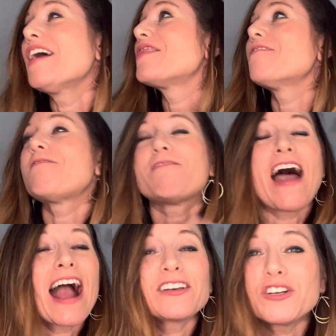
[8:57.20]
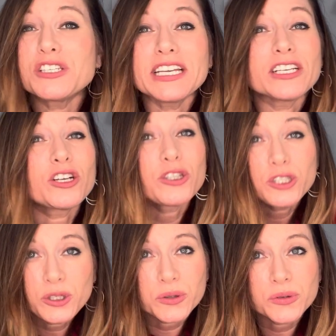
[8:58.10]
The factors
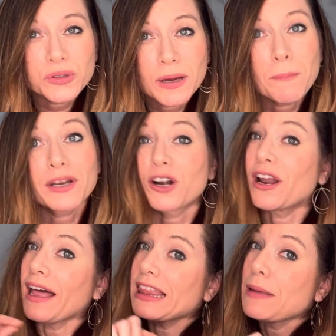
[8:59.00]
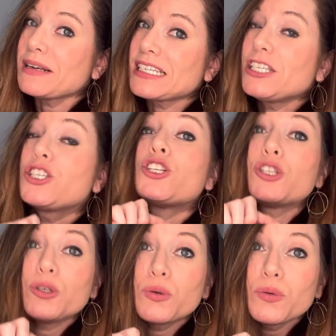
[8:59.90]
include, but are not limited
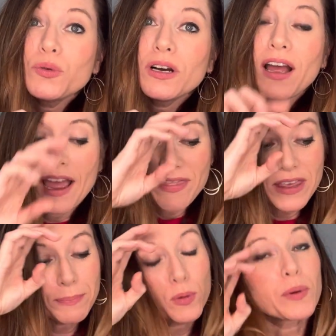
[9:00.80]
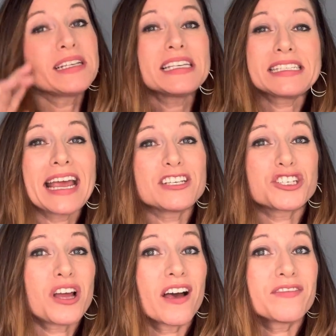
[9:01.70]
to, the
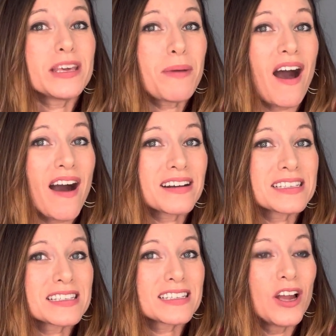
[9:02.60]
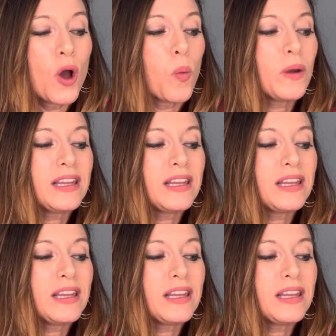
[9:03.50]
presentation of the box. We